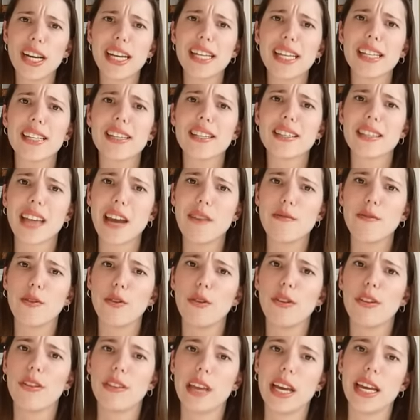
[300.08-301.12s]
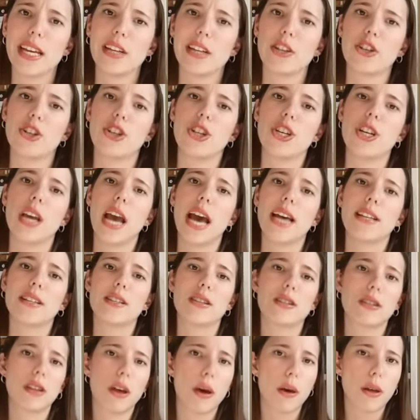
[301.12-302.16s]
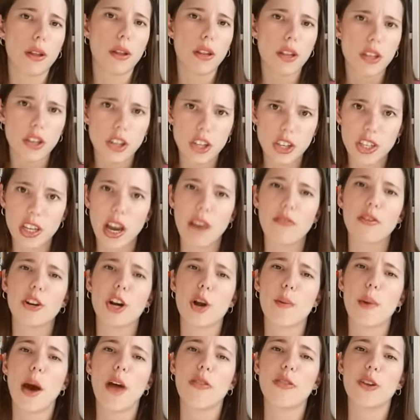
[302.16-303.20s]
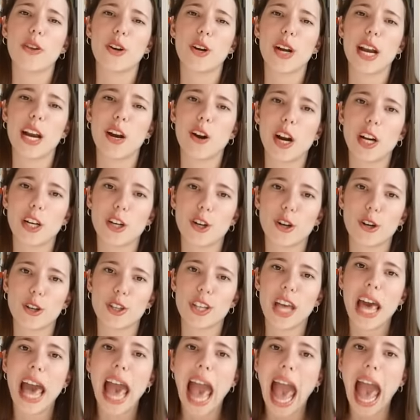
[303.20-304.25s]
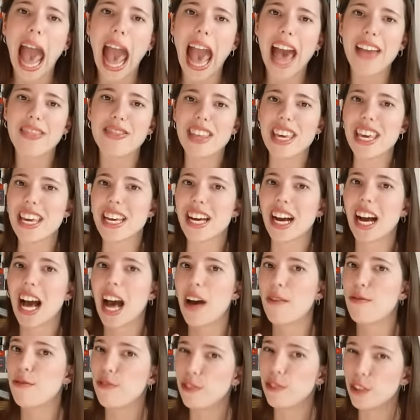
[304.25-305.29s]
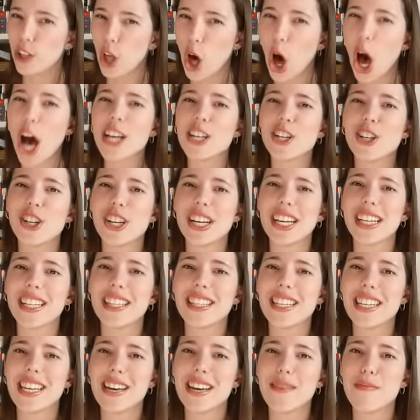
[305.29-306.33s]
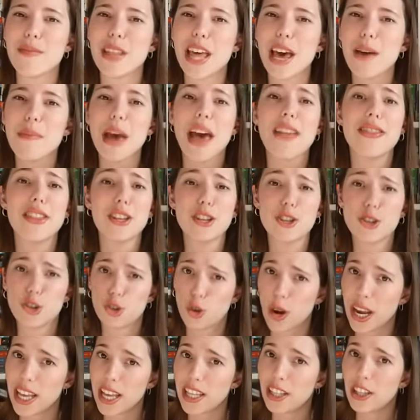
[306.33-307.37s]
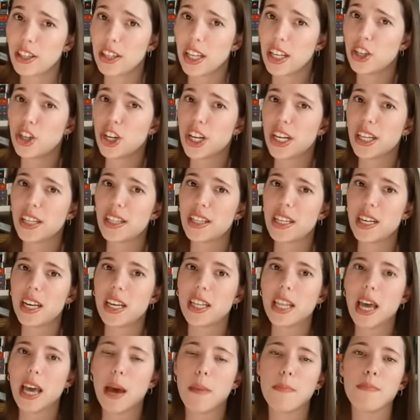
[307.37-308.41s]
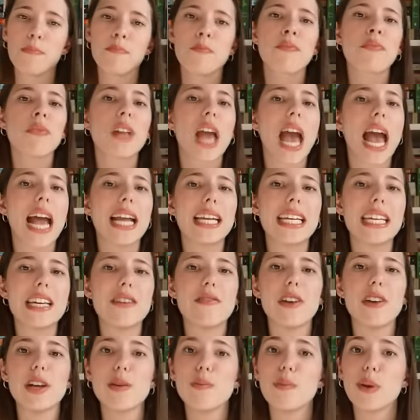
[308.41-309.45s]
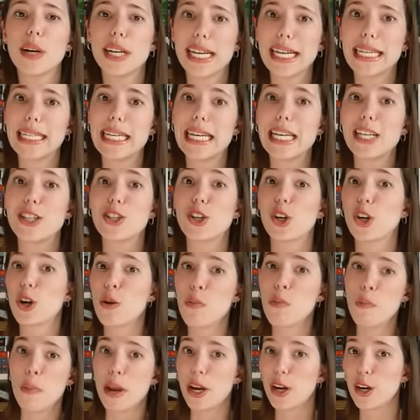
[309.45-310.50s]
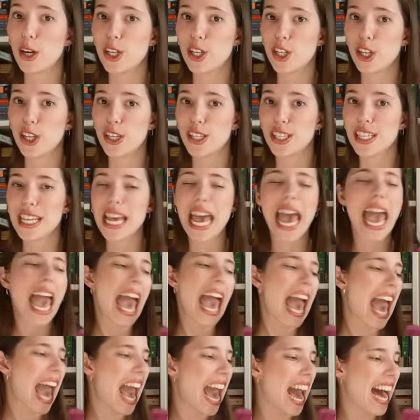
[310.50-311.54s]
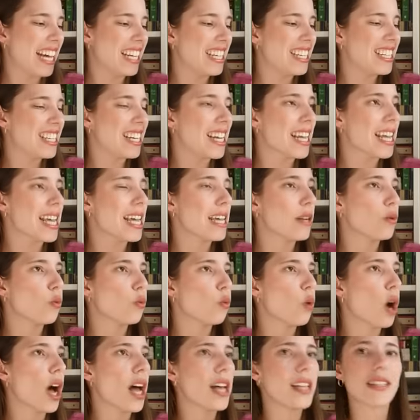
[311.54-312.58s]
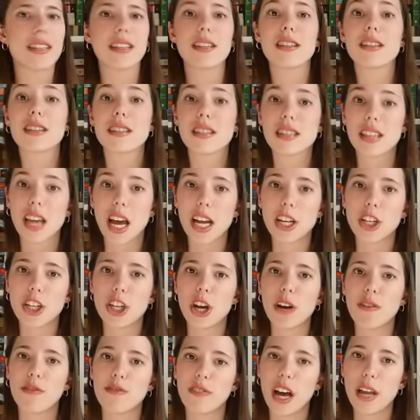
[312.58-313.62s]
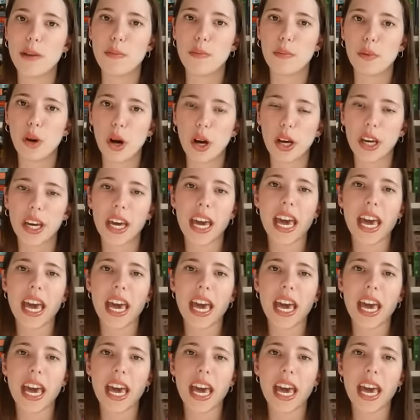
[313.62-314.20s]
insightful things she has discovered about their characters and the flaws she can see in them and the strengths that she can see in them, and even predicting certain marriages. And it was such a fun book.